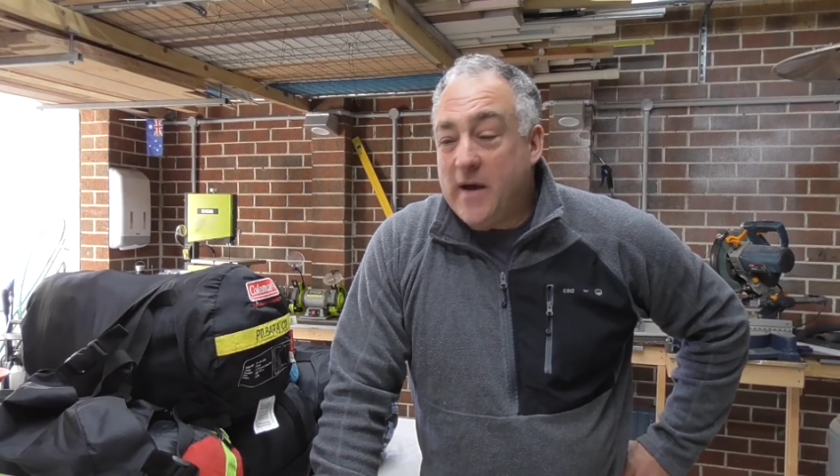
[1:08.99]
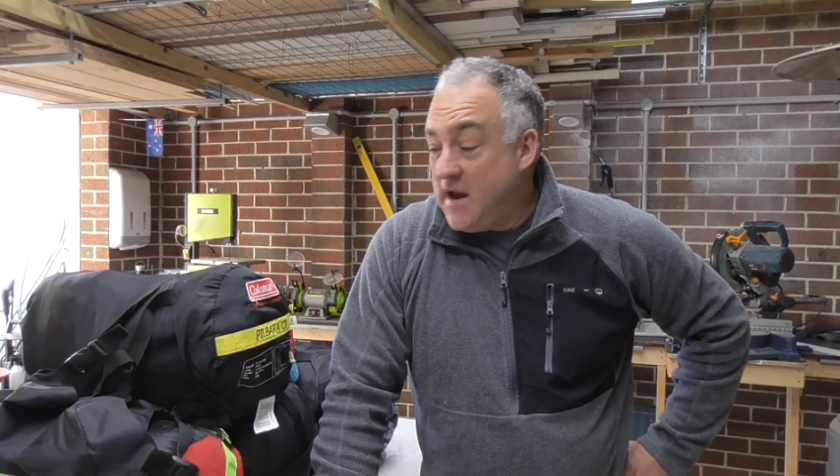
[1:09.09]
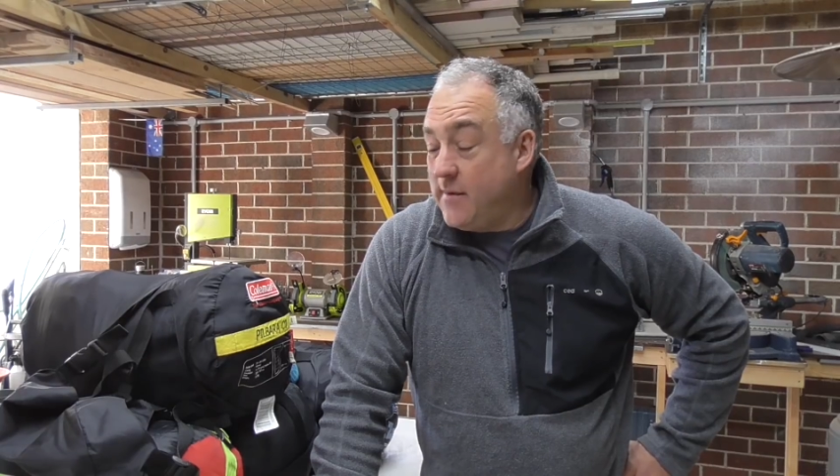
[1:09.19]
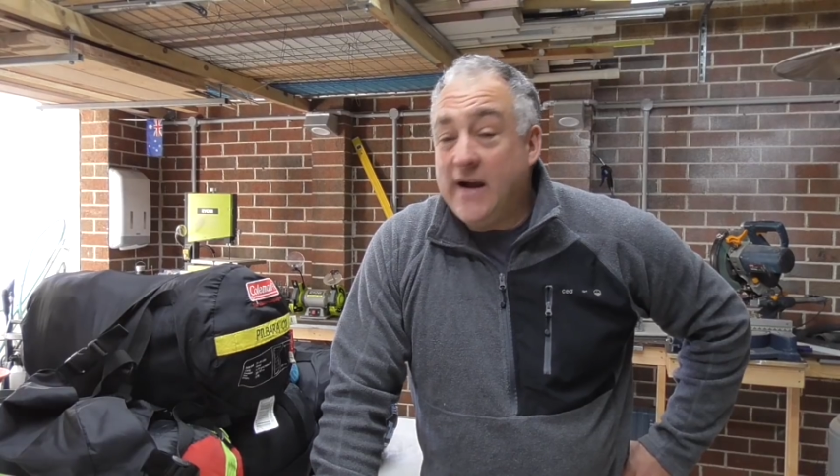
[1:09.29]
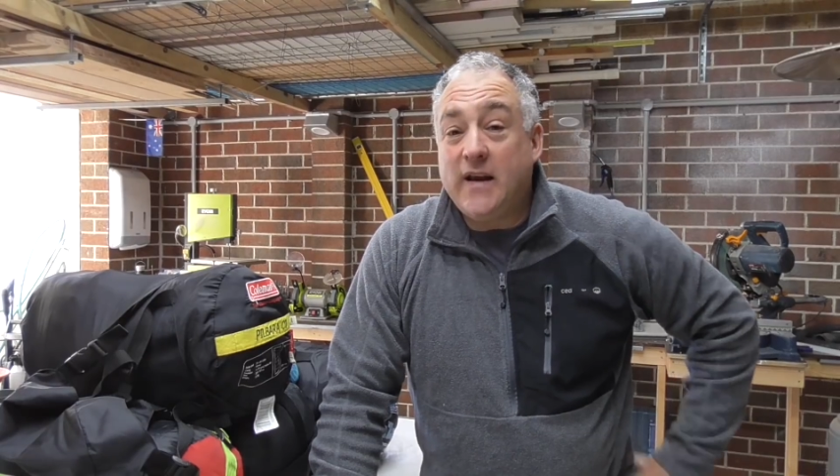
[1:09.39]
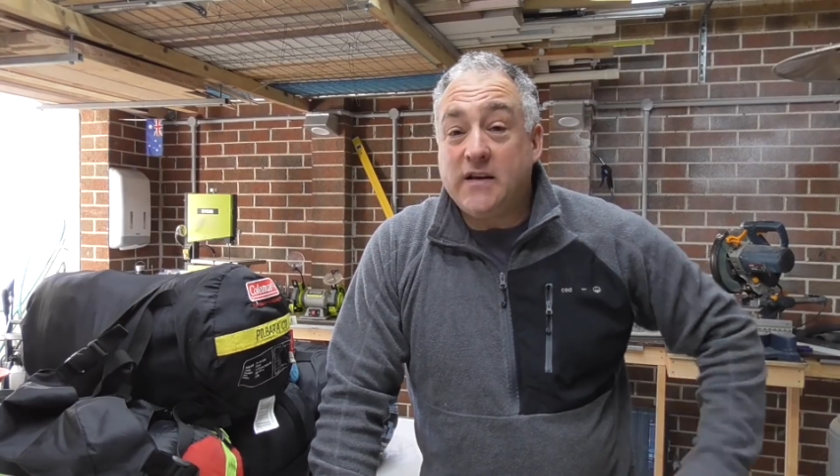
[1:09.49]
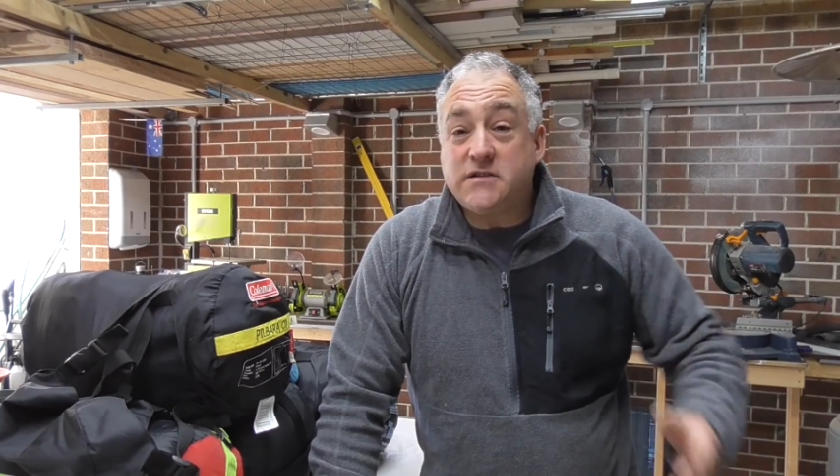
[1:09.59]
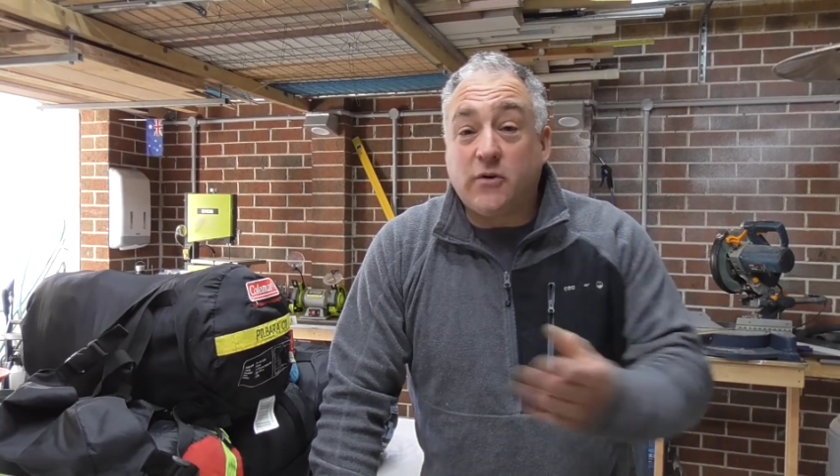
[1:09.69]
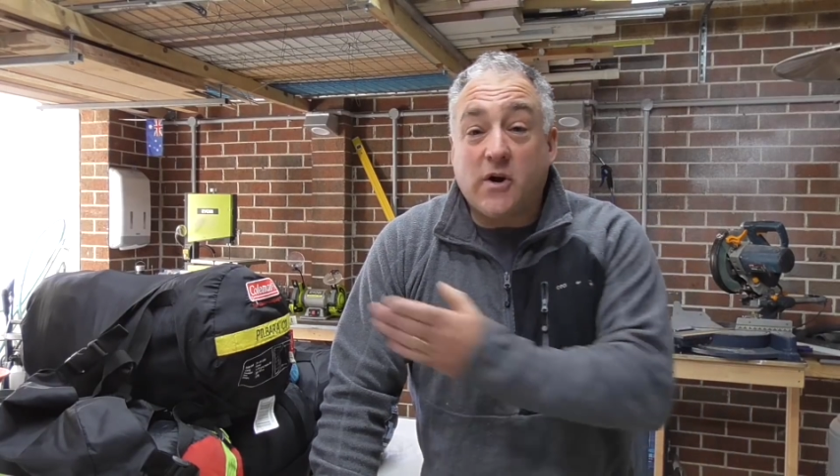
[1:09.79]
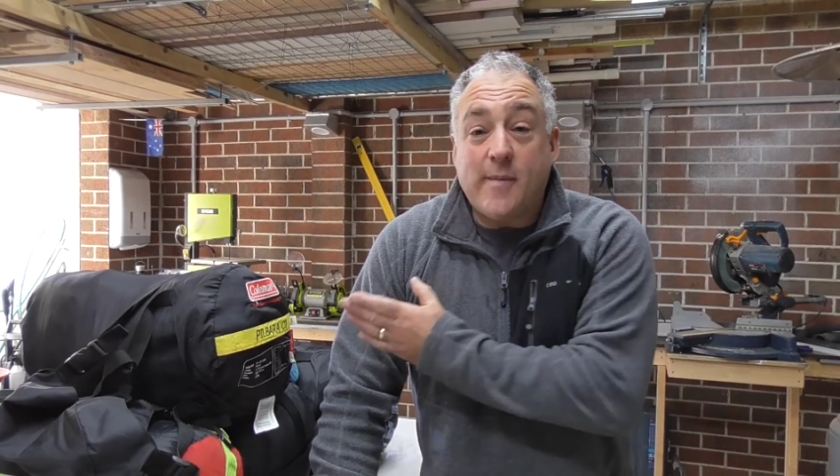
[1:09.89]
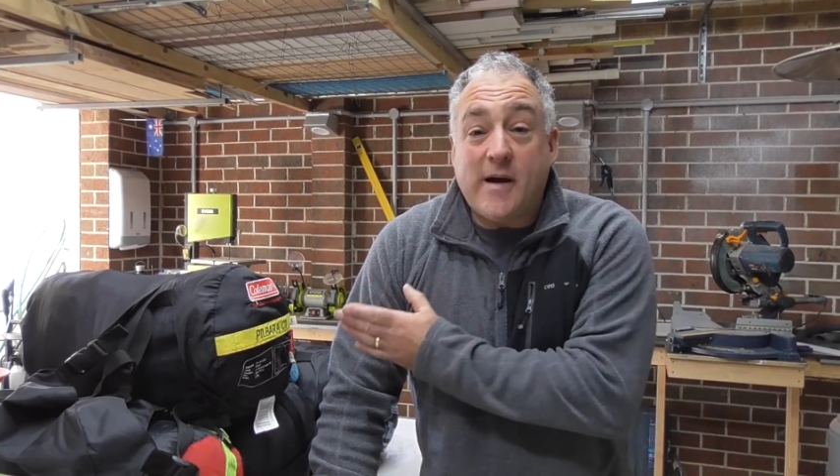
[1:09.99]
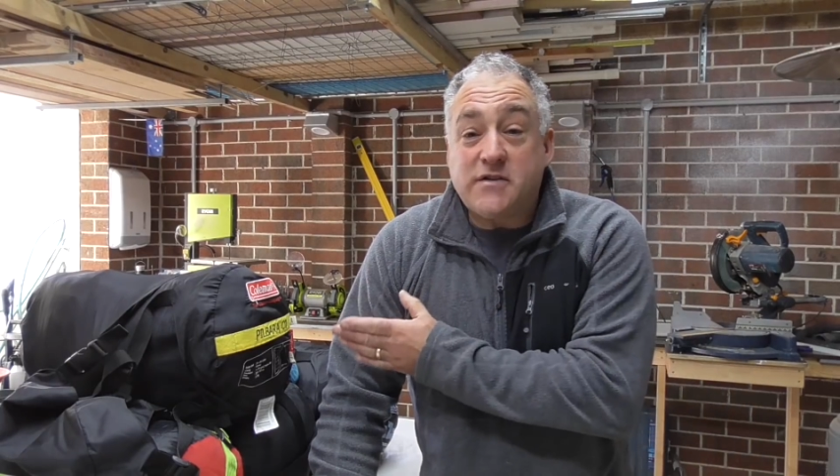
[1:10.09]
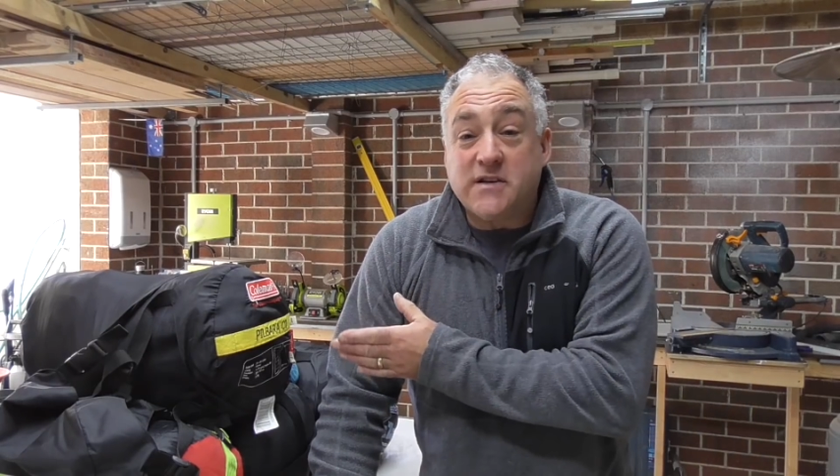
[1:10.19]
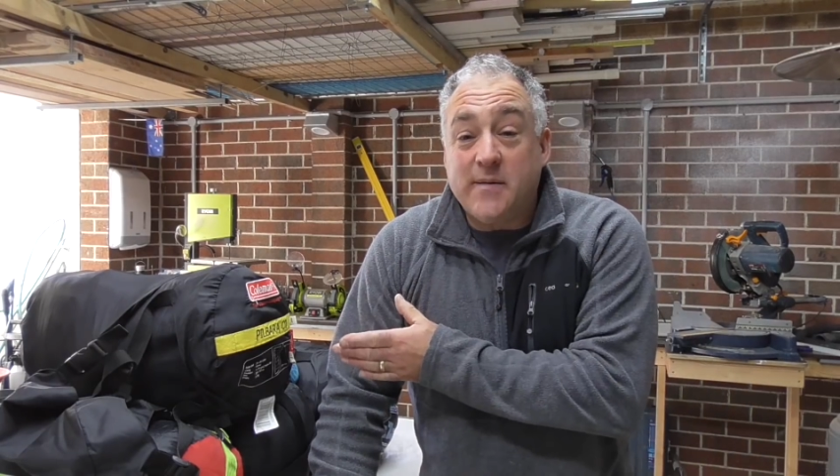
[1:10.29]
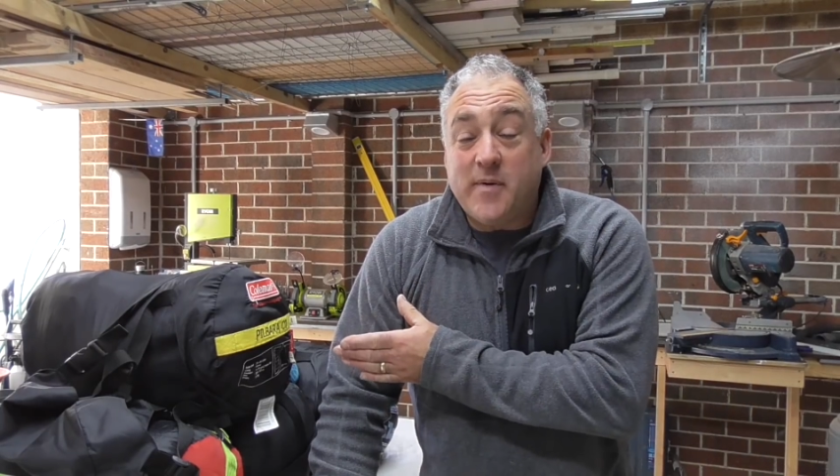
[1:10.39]
But anyway, let's talk about
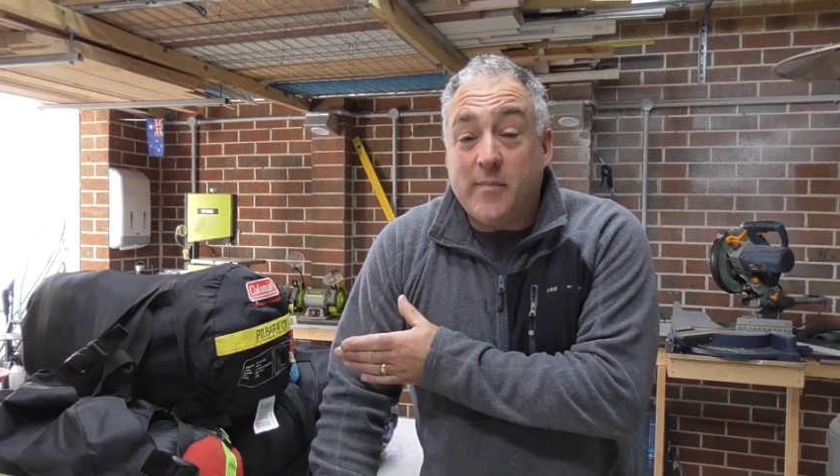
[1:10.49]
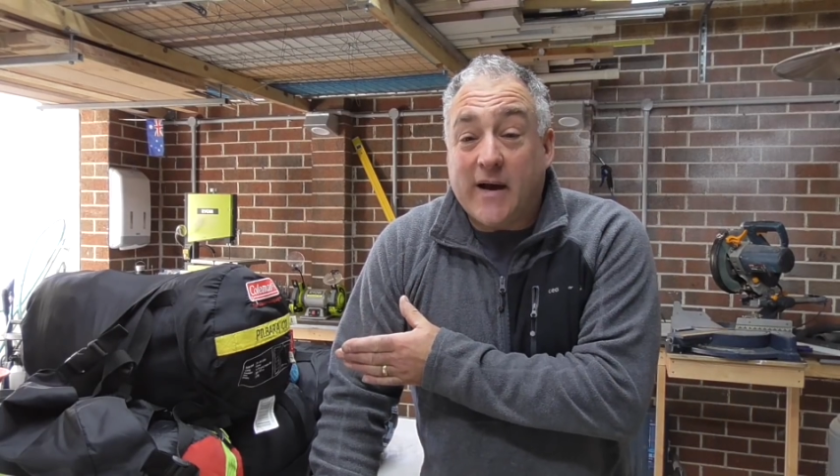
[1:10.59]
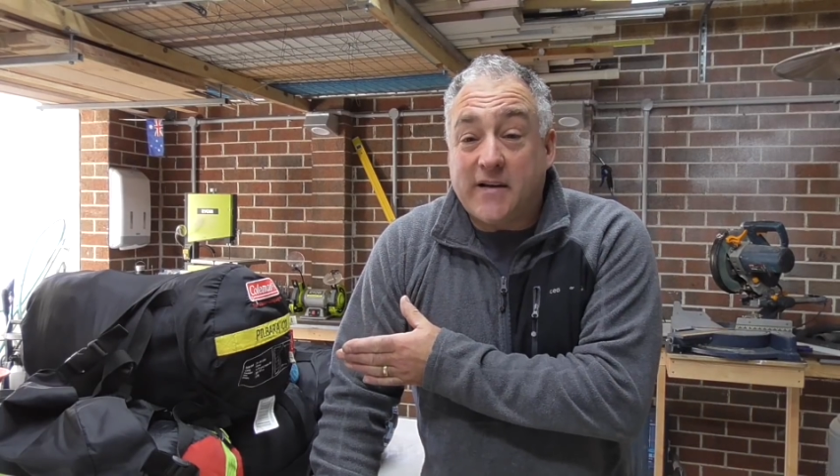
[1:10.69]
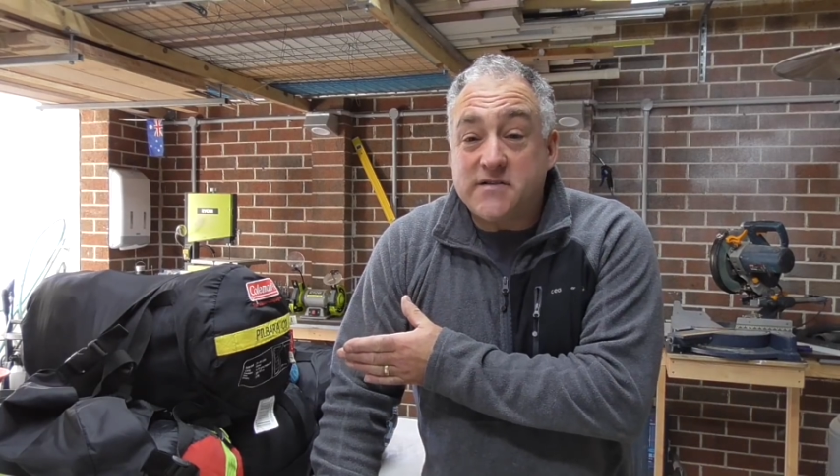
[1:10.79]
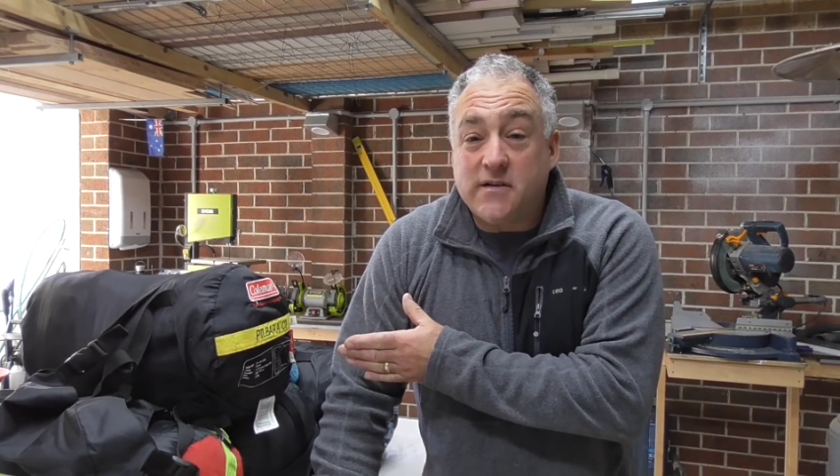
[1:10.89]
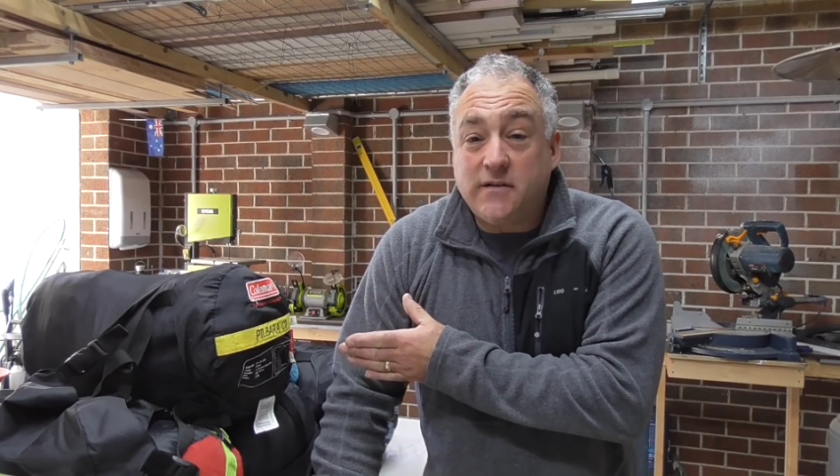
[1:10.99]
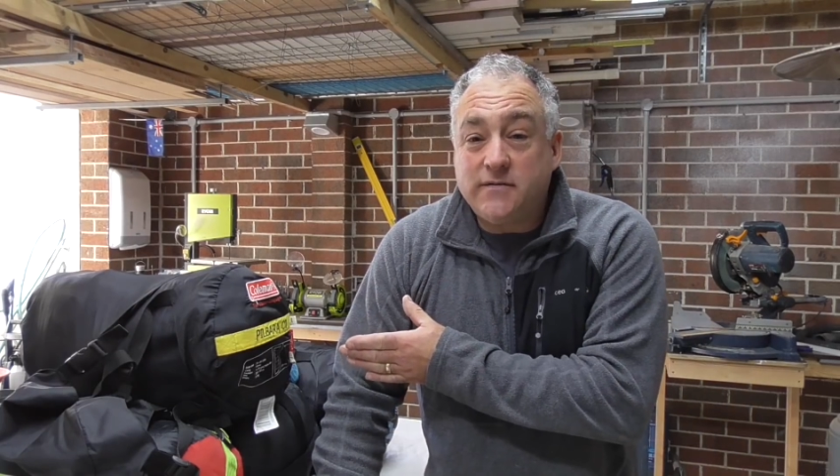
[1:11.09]
sleeping bags.